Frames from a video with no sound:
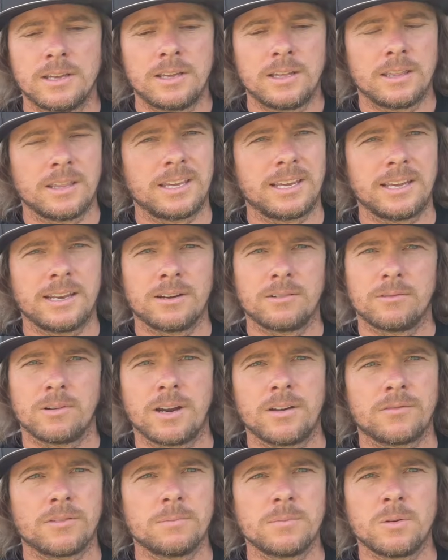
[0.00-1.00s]
They get it
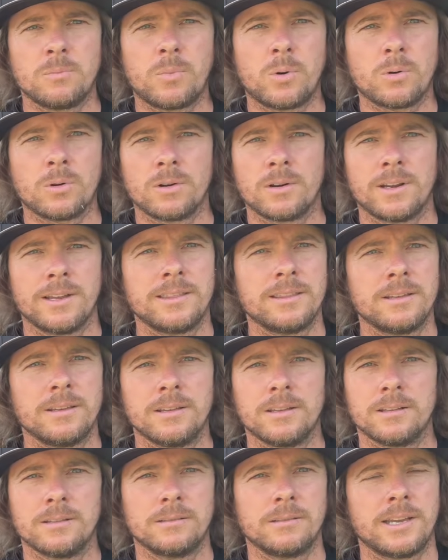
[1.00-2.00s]
right from the port and
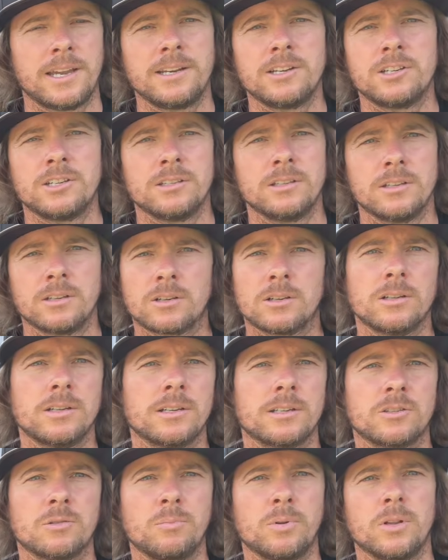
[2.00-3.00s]
the engine literally
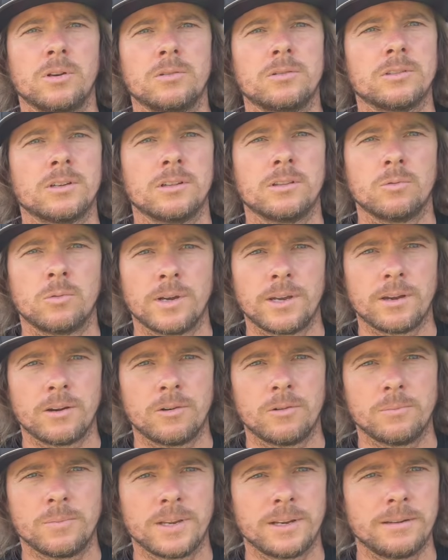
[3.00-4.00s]
explodes on the way
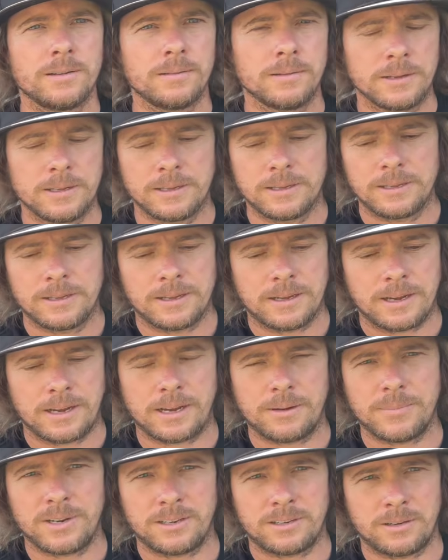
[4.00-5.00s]
home. And
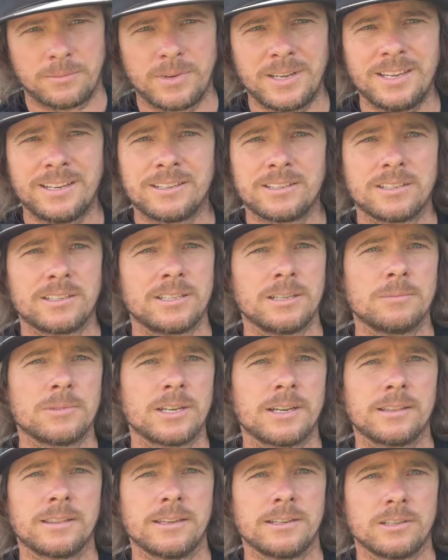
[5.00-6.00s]
I mean, to me, it just seems
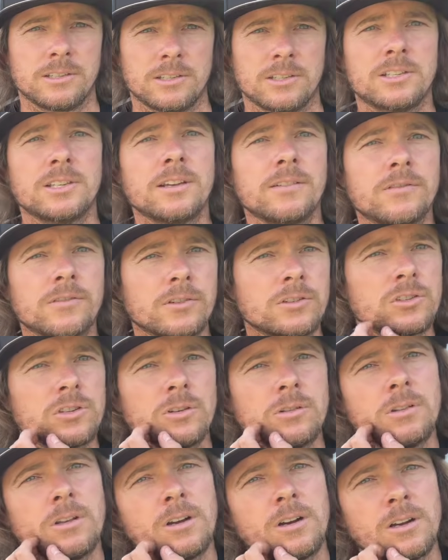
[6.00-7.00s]
like they just sit for
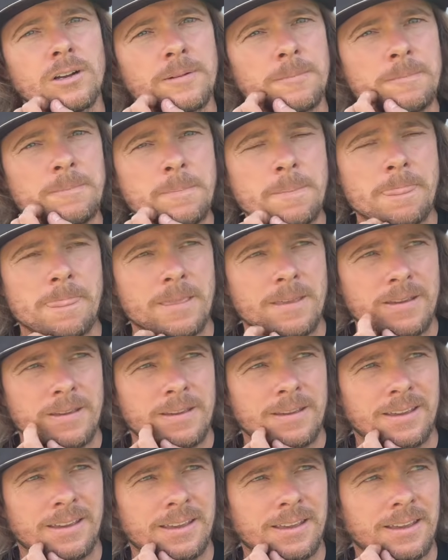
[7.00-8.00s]
so long.
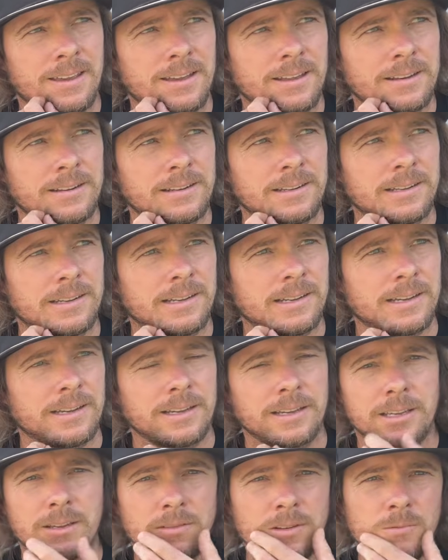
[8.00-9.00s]
And
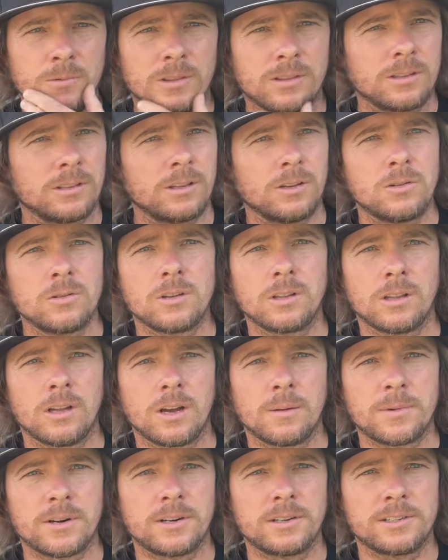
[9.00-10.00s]
even with the low
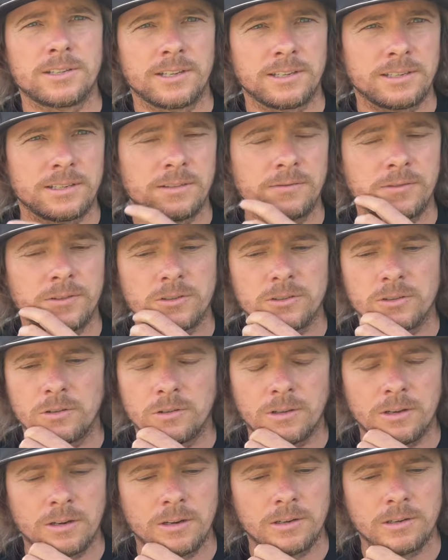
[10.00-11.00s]
kilometers, they sit for so
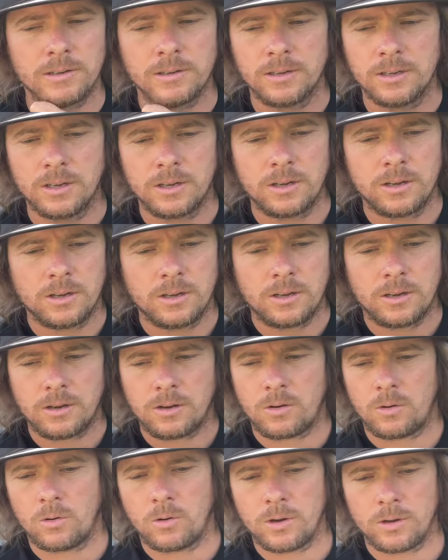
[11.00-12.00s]
long,
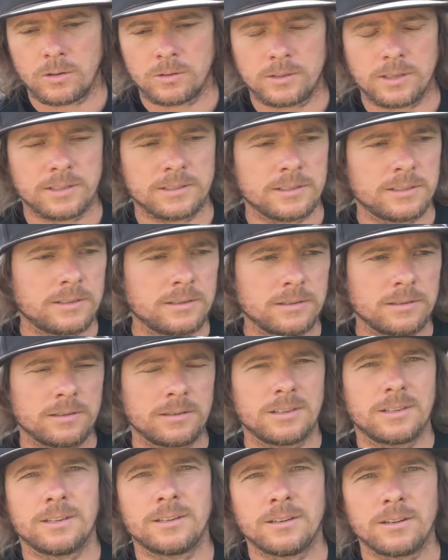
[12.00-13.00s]
oil doesn't,
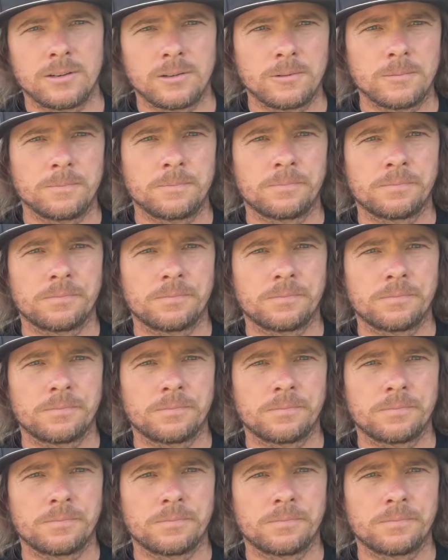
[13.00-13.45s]
you know,